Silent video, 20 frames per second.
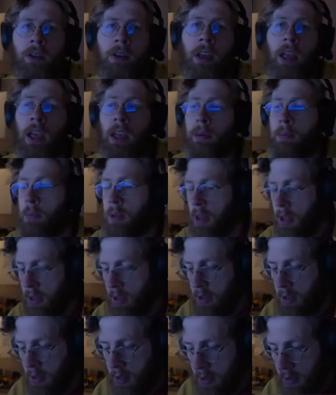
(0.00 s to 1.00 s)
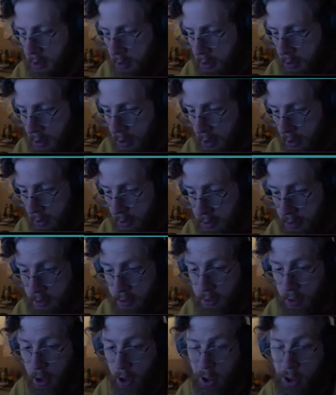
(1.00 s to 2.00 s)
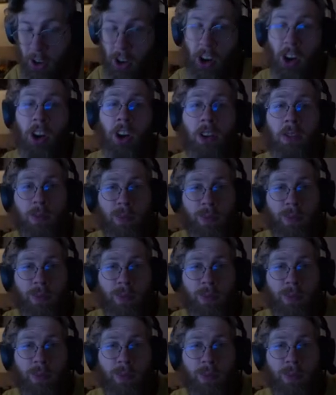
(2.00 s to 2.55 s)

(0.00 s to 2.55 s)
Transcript: game like uh, Stalker